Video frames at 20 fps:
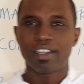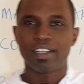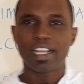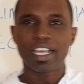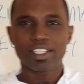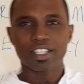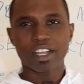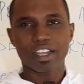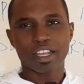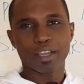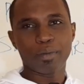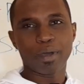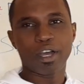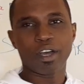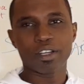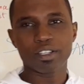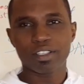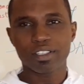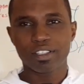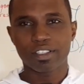Let's talk
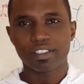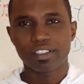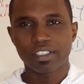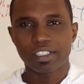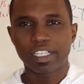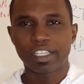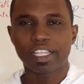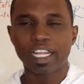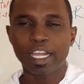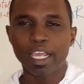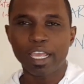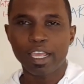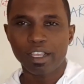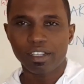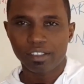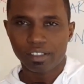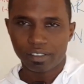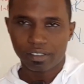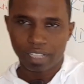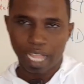about the
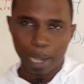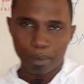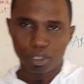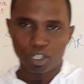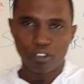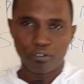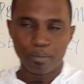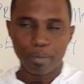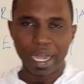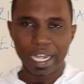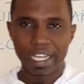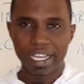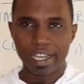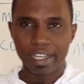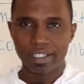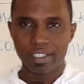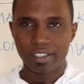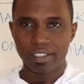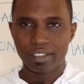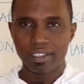three types of
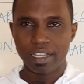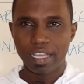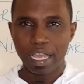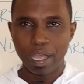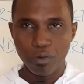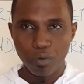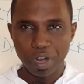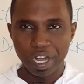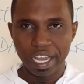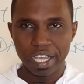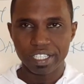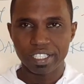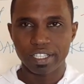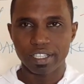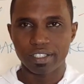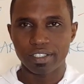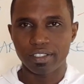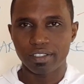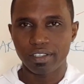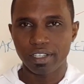markets in real
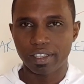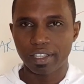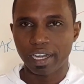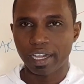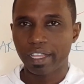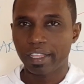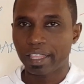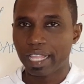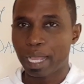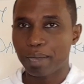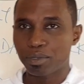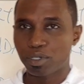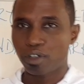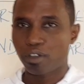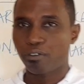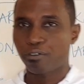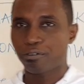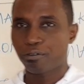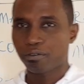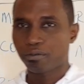estate. The three types
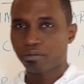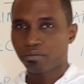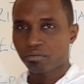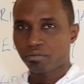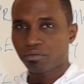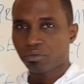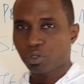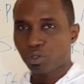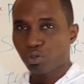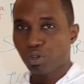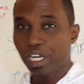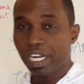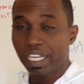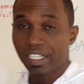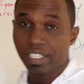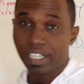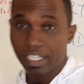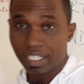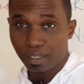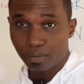of real
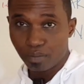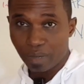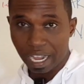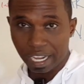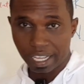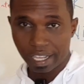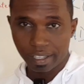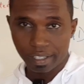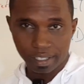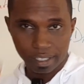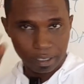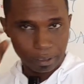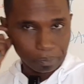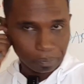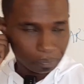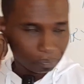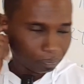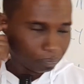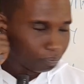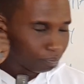estate markets.
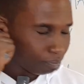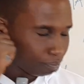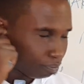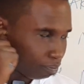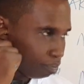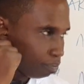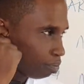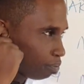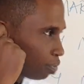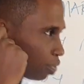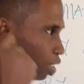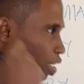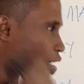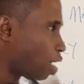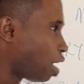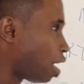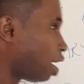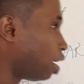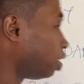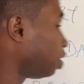
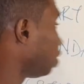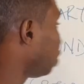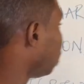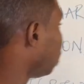And